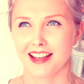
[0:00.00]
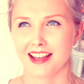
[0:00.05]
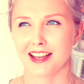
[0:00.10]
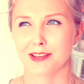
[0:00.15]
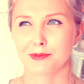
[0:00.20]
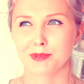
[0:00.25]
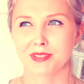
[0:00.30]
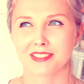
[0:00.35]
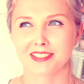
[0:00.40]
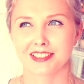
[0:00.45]

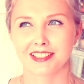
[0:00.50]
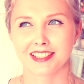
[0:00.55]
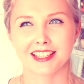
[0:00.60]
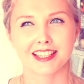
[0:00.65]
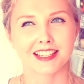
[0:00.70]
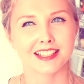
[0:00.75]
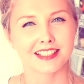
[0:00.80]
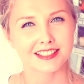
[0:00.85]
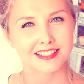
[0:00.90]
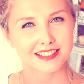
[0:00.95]
I mean,
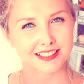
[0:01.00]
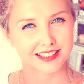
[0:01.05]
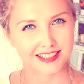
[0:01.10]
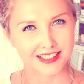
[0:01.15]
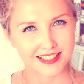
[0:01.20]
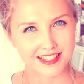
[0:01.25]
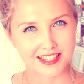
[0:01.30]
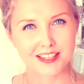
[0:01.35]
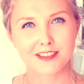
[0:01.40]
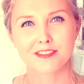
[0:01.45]
it
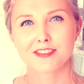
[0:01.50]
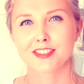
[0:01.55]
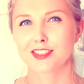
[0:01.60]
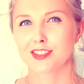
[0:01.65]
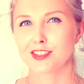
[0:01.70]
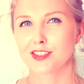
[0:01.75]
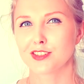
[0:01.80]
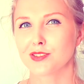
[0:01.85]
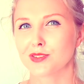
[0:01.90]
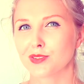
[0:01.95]
gives
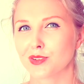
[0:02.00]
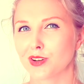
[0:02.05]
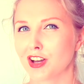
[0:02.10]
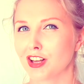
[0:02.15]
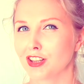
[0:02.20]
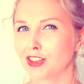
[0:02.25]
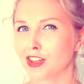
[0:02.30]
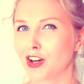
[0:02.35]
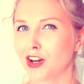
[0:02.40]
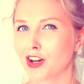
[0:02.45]
you
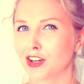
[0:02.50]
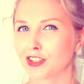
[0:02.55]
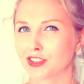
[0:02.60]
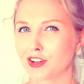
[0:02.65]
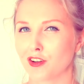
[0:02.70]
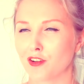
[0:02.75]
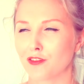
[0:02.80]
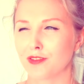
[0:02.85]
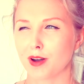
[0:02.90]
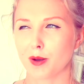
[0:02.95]
a lot of